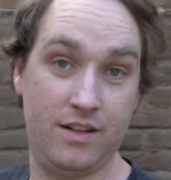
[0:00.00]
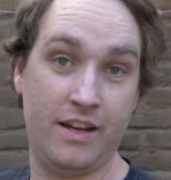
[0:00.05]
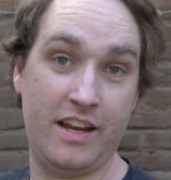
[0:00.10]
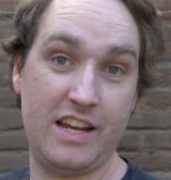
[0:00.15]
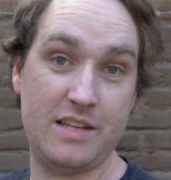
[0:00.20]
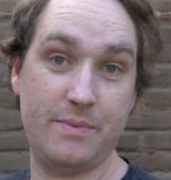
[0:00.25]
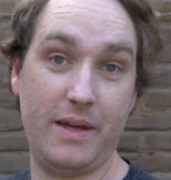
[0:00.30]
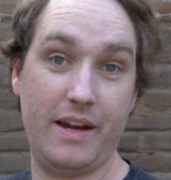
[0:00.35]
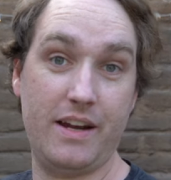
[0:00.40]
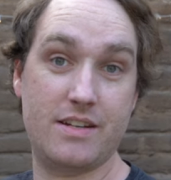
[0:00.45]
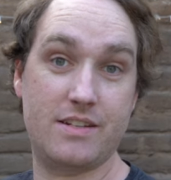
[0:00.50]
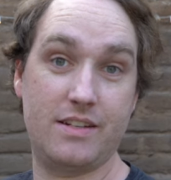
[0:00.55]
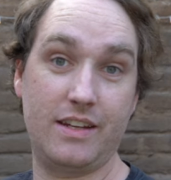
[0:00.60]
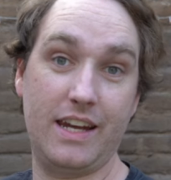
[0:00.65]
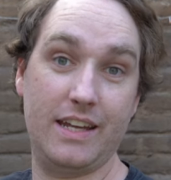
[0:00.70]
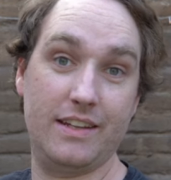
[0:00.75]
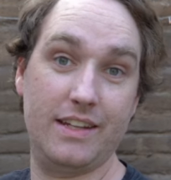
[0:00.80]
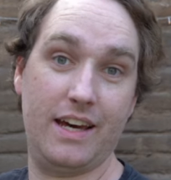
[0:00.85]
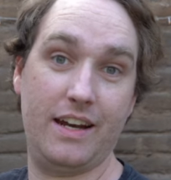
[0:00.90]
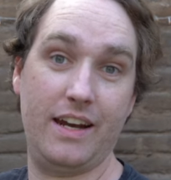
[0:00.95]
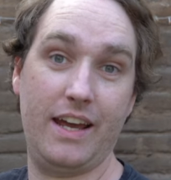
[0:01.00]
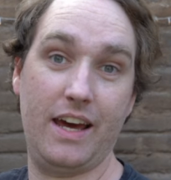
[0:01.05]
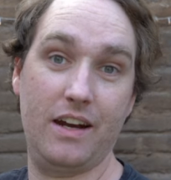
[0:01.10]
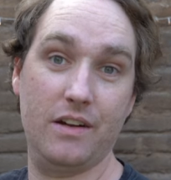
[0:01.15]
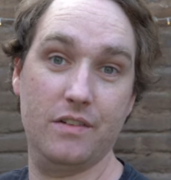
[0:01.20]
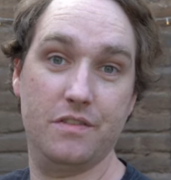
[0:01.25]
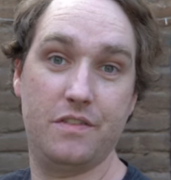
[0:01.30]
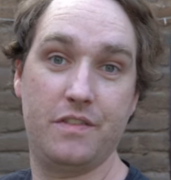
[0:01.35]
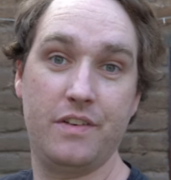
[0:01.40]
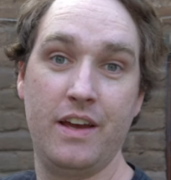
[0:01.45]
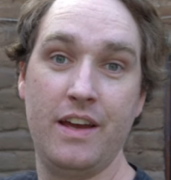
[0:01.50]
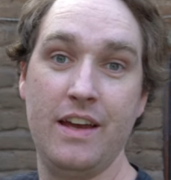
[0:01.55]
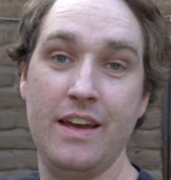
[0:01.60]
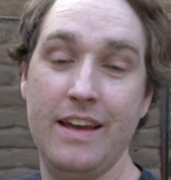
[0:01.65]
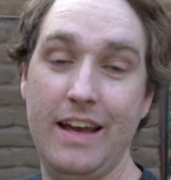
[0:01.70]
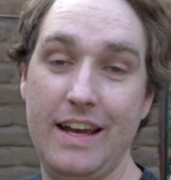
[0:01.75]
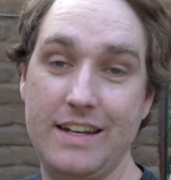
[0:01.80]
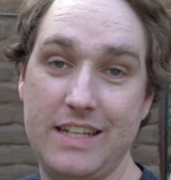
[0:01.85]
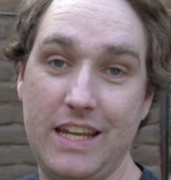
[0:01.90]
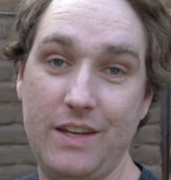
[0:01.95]
He's managed to get that out of
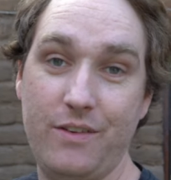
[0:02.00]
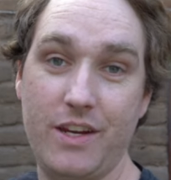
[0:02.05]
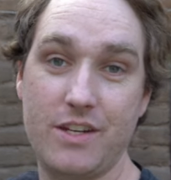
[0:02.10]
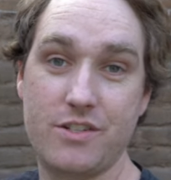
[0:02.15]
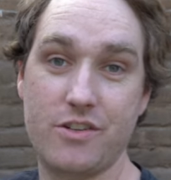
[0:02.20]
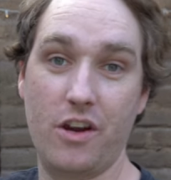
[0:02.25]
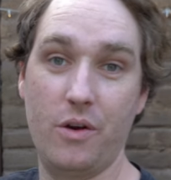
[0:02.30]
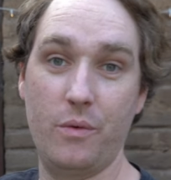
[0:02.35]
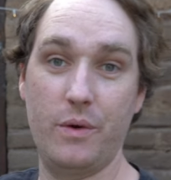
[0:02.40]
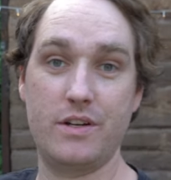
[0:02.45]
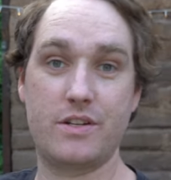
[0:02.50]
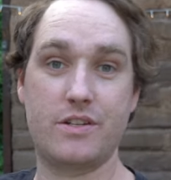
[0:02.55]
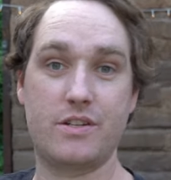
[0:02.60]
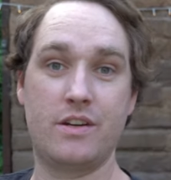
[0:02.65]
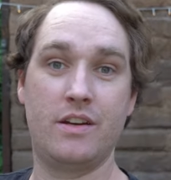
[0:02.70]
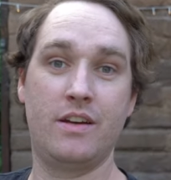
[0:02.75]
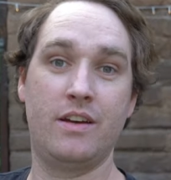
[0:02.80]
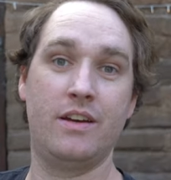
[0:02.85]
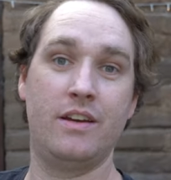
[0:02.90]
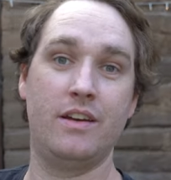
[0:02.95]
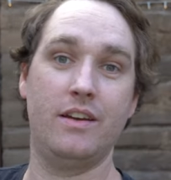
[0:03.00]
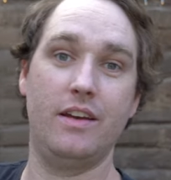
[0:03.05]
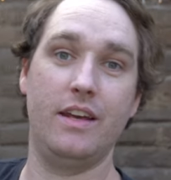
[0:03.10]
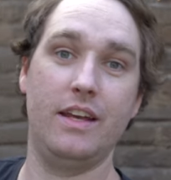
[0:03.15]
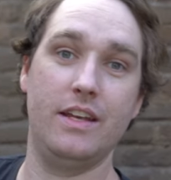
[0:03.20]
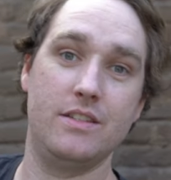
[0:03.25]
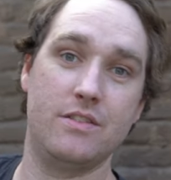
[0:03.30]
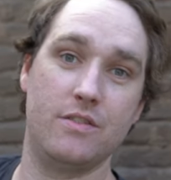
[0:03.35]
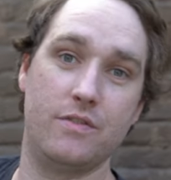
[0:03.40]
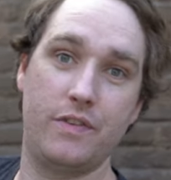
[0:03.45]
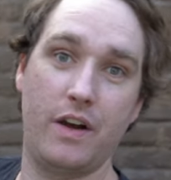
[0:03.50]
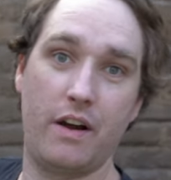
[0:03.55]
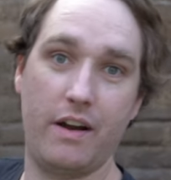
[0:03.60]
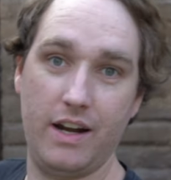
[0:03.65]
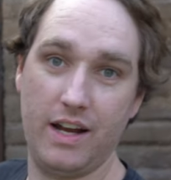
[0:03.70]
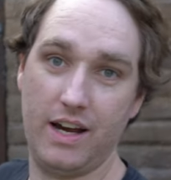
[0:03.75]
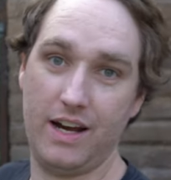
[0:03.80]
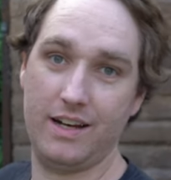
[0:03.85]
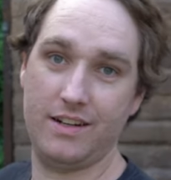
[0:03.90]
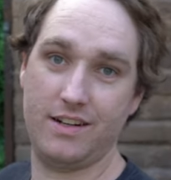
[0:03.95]
a TV show, which is
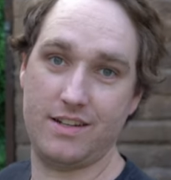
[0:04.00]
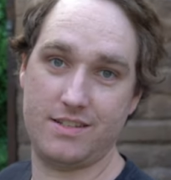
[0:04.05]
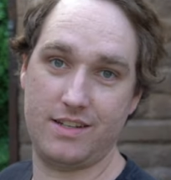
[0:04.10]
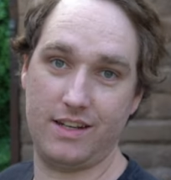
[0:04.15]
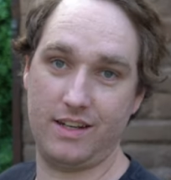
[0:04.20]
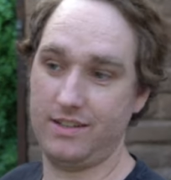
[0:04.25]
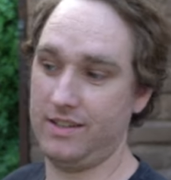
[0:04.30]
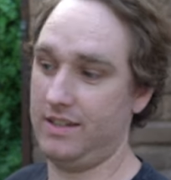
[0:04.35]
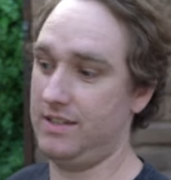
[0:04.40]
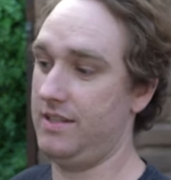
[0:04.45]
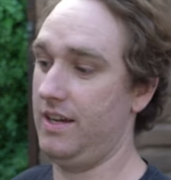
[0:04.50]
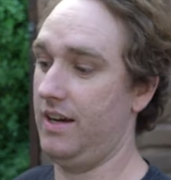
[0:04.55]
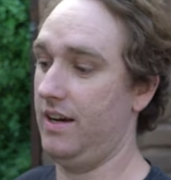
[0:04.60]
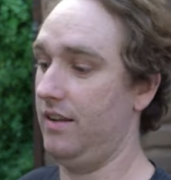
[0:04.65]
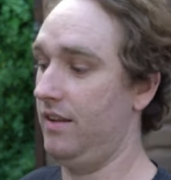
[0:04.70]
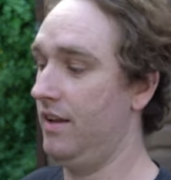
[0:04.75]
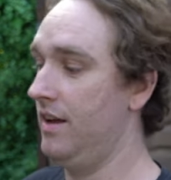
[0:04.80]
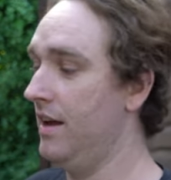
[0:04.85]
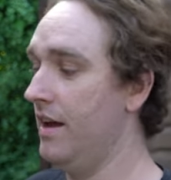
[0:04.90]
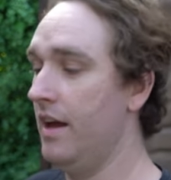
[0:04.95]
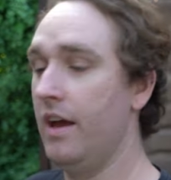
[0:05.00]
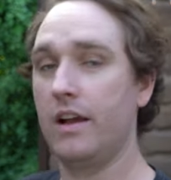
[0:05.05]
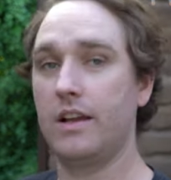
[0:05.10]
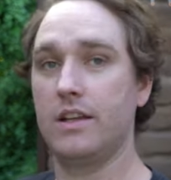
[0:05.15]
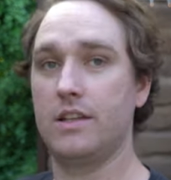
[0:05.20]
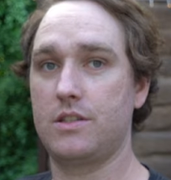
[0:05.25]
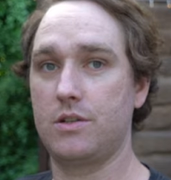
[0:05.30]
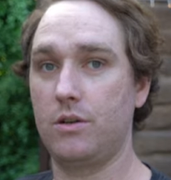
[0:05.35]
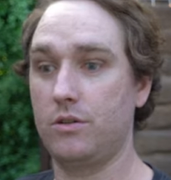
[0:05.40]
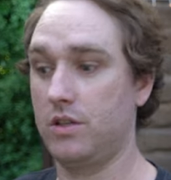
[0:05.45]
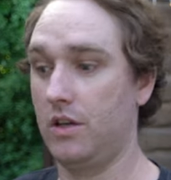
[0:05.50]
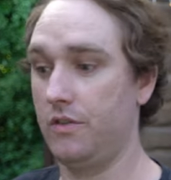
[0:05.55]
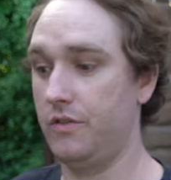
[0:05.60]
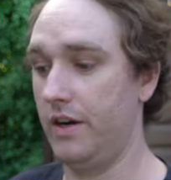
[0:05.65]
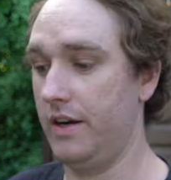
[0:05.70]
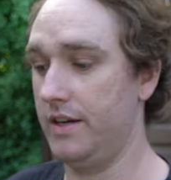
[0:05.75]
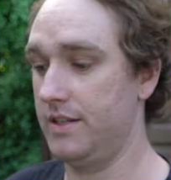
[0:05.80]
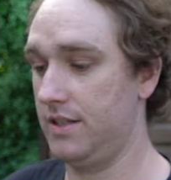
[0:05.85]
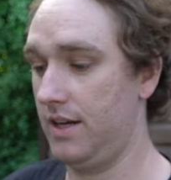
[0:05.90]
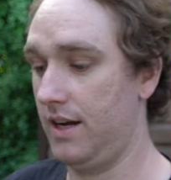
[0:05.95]
very hard to see detail because it's also
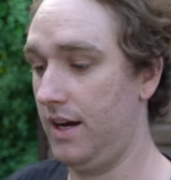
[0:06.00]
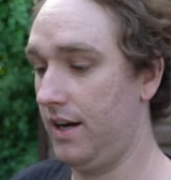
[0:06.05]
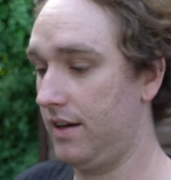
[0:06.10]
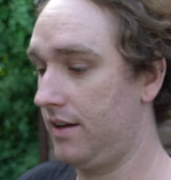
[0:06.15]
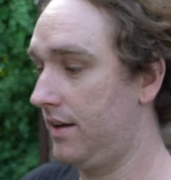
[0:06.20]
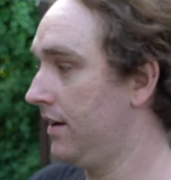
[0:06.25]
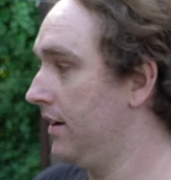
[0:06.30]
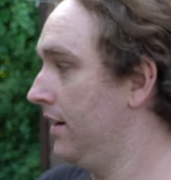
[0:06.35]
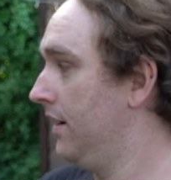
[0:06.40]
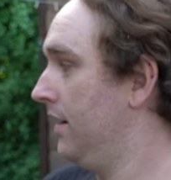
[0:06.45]
very dark.